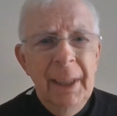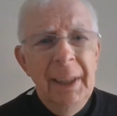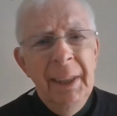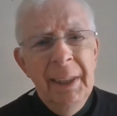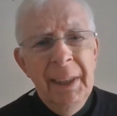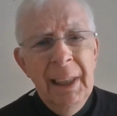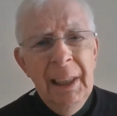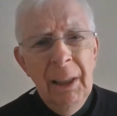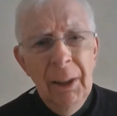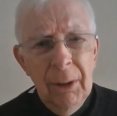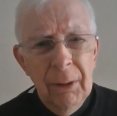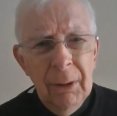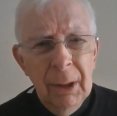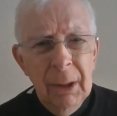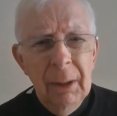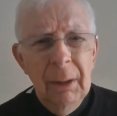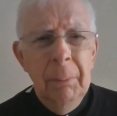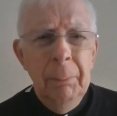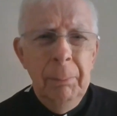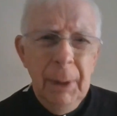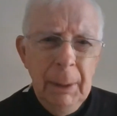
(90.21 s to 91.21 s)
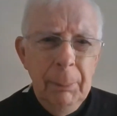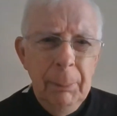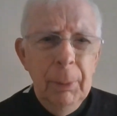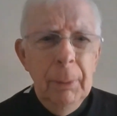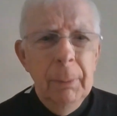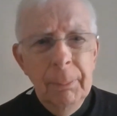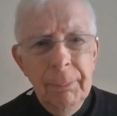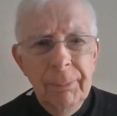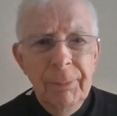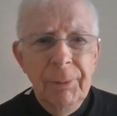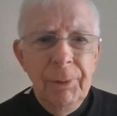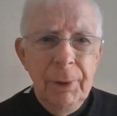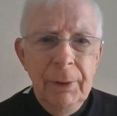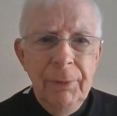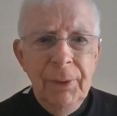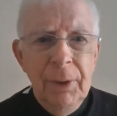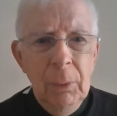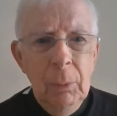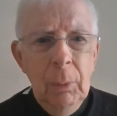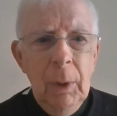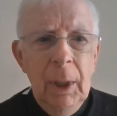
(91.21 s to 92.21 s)
Anything longer and people
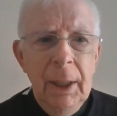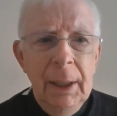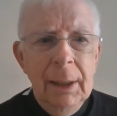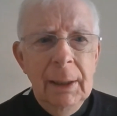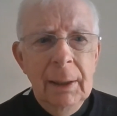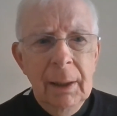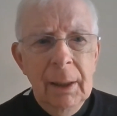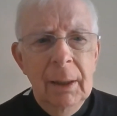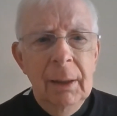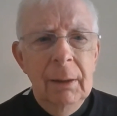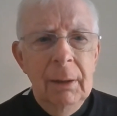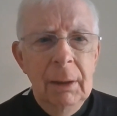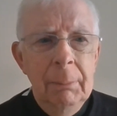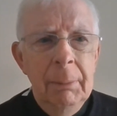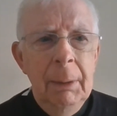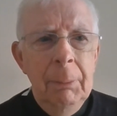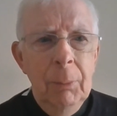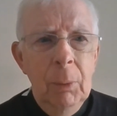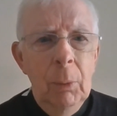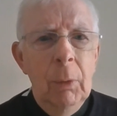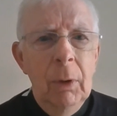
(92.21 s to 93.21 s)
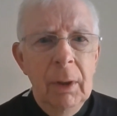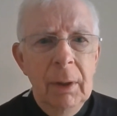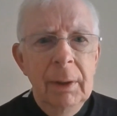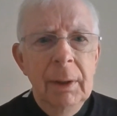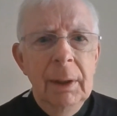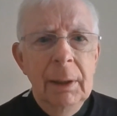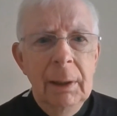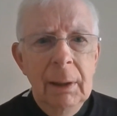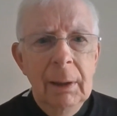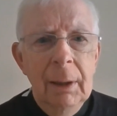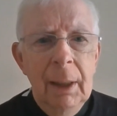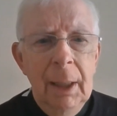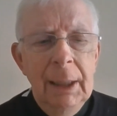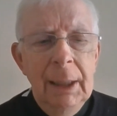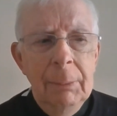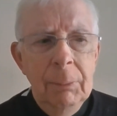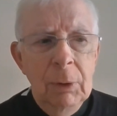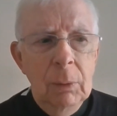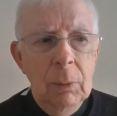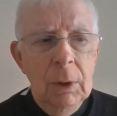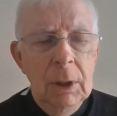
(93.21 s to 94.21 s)
drift away and can't remember what the
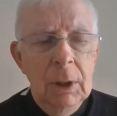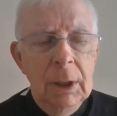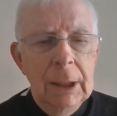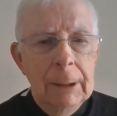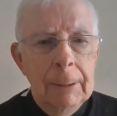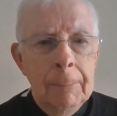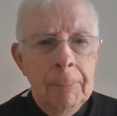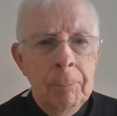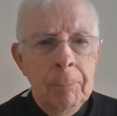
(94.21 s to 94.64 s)
aims were.